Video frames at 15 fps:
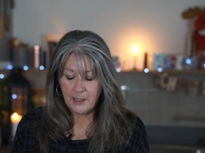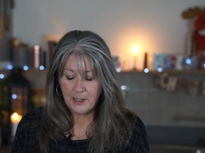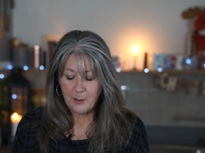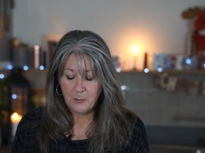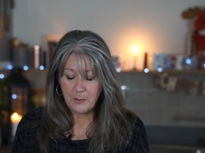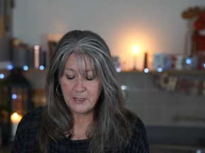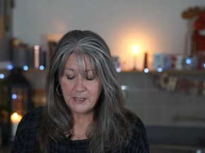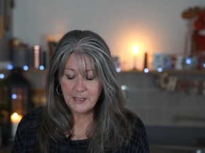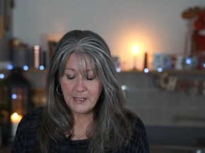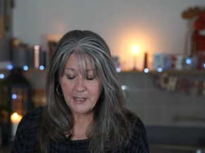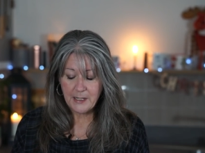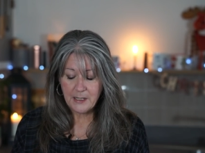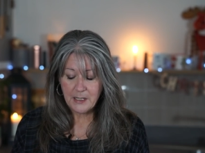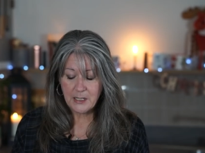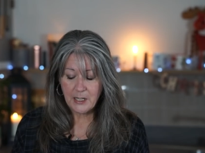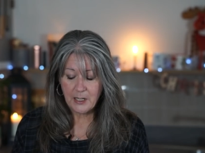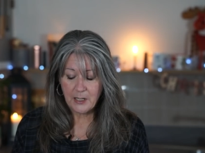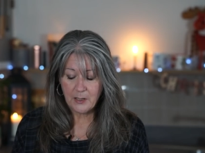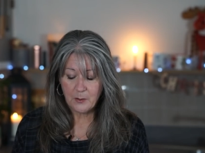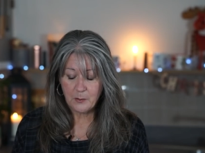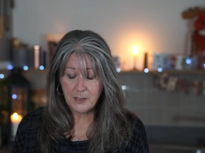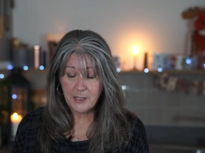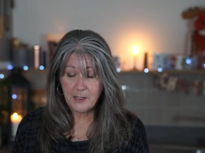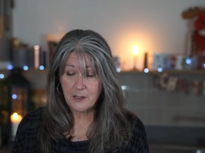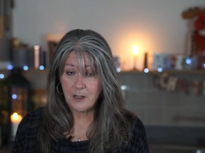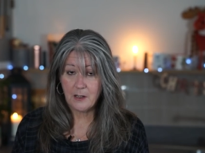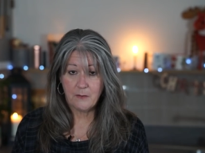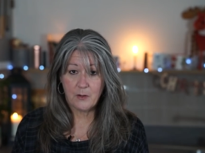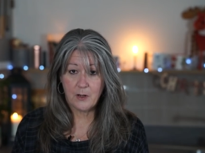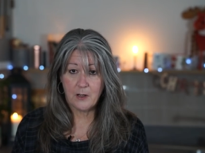And we sent it
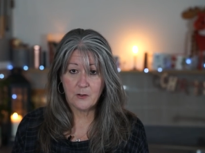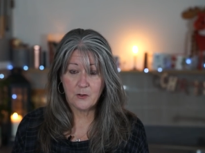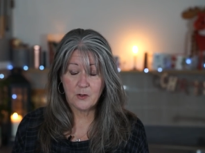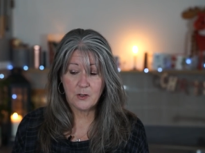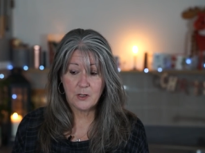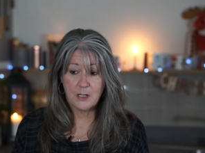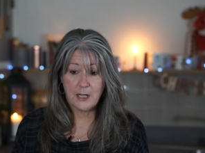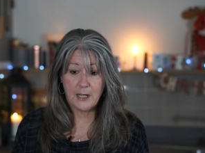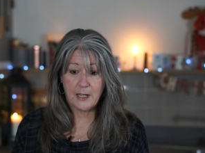over 100,